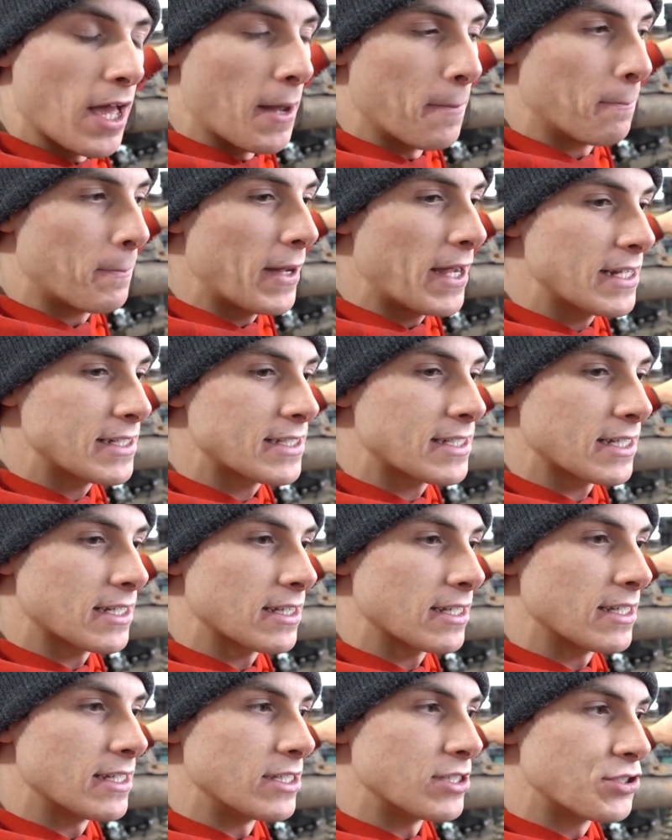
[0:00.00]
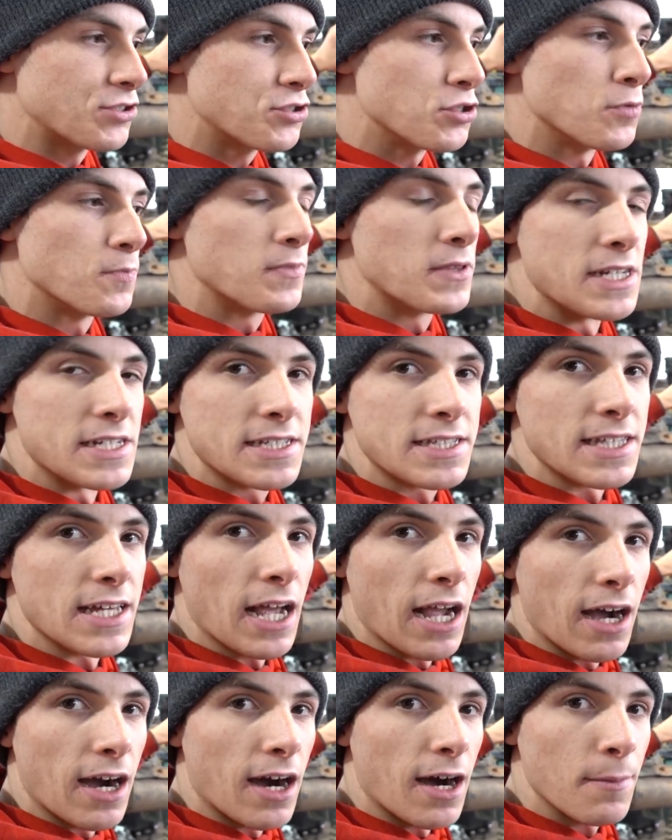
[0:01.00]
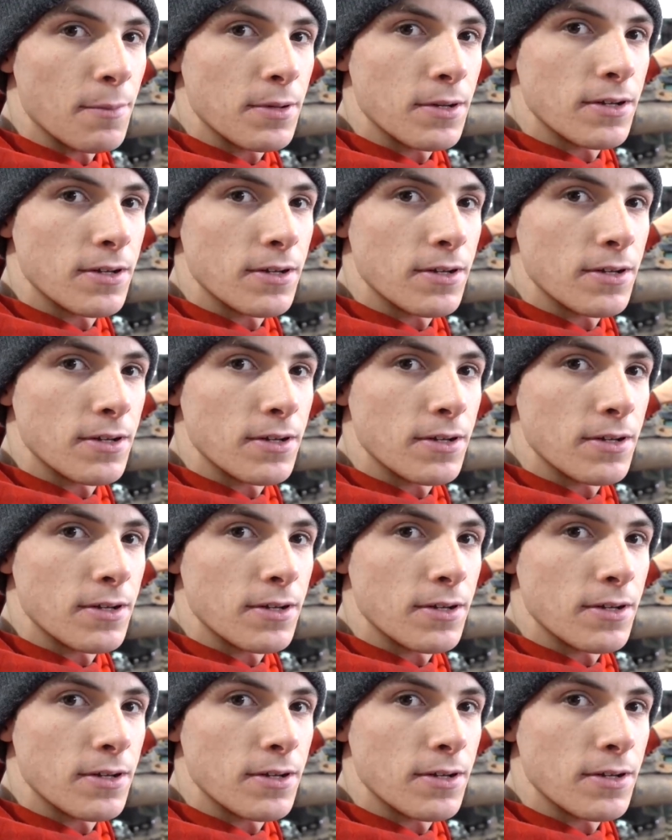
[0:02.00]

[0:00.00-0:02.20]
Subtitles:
and basically soup this thing up